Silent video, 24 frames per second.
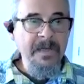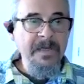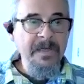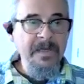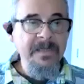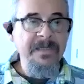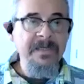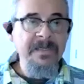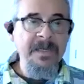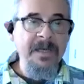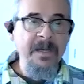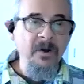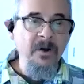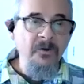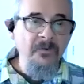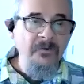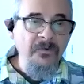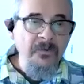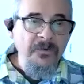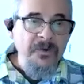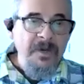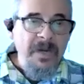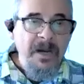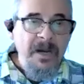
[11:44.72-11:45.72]

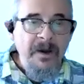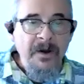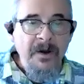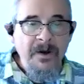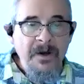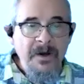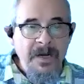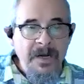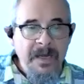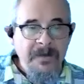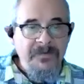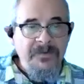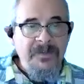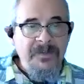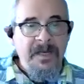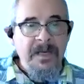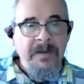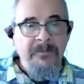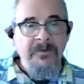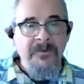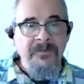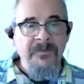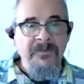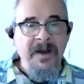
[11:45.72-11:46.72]
Skillful narratives
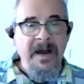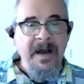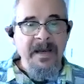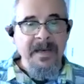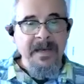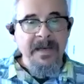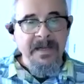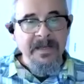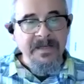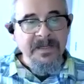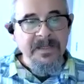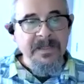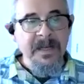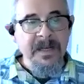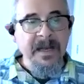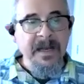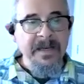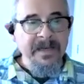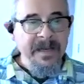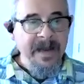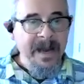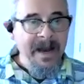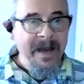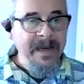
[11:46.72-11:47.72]
can provide
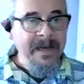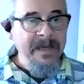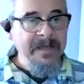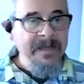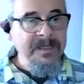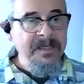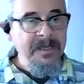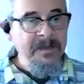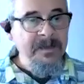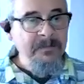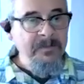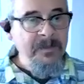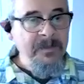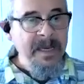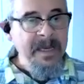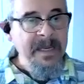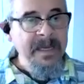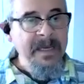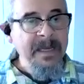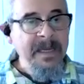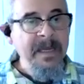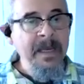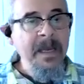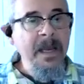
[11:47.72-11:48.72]
insight, guidance, and
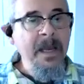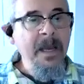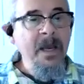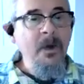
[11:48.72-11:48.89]
meaning